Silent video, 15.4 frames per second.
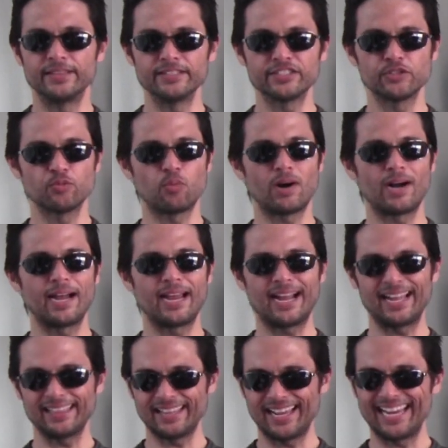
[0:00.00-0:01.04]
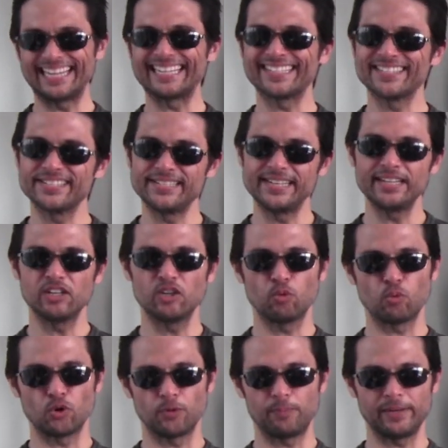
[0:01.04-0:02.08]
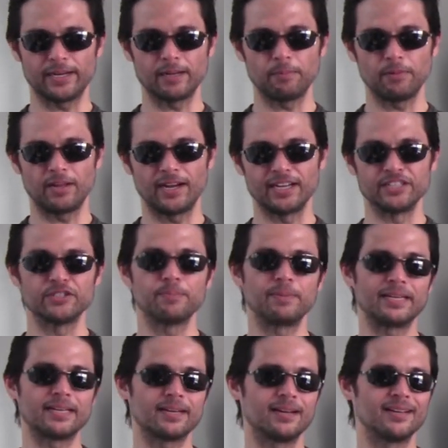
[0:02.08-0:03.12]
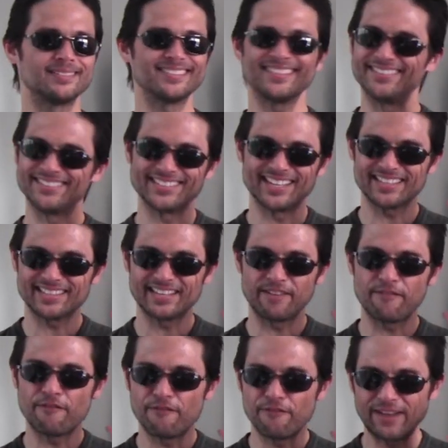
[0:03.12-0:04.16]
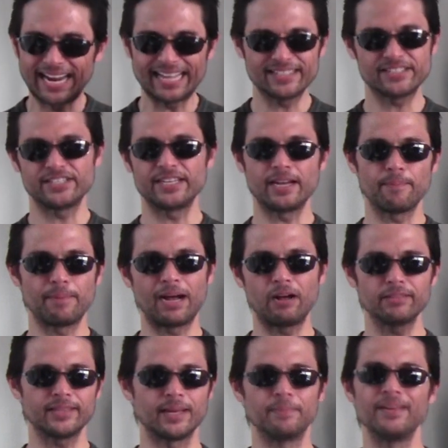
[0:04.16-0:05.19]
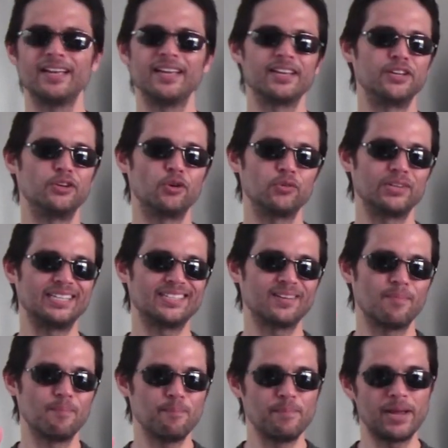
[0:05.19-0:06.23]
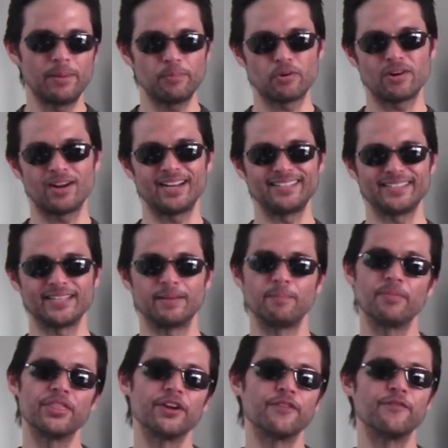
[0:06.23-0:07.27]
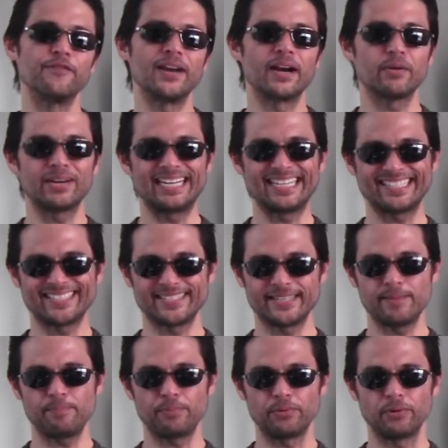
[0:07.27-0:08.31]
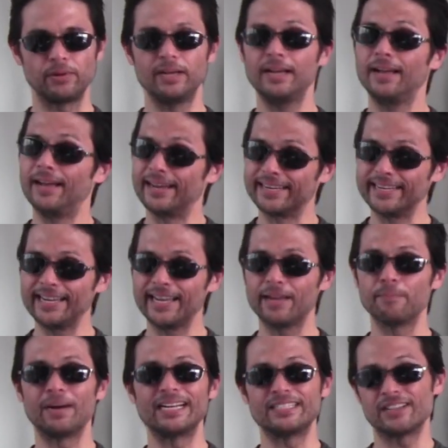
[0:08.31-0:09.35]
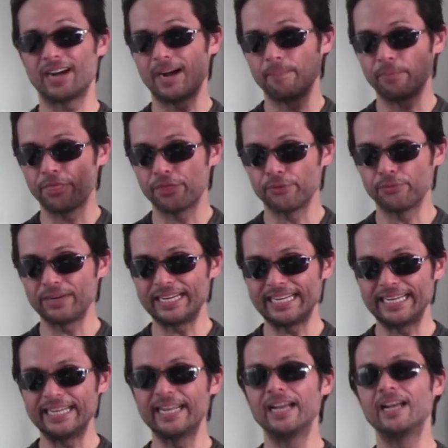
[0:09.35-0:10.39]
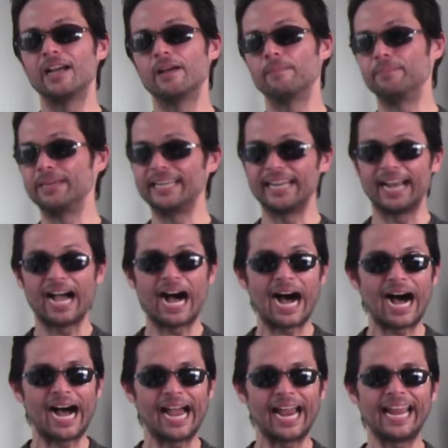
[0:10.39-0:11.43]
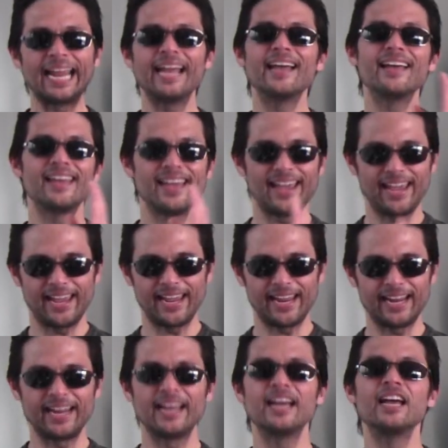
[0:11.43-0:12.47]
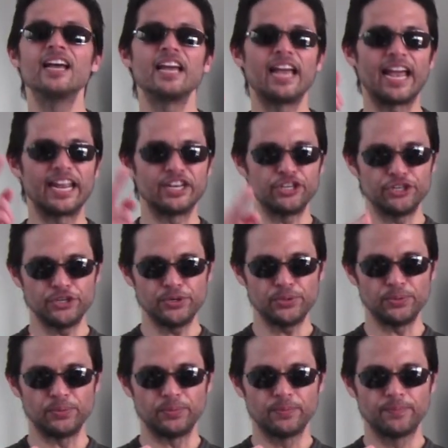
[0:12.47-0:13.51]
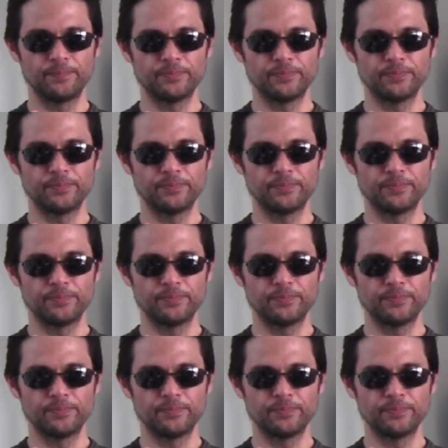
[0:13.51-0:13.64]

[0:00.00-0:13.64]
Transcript: This is why I like single word pickup lines because there's nothing fancy about them. You don't need to memorize them. They're very simple. Again, my top three being hi, hey, and you.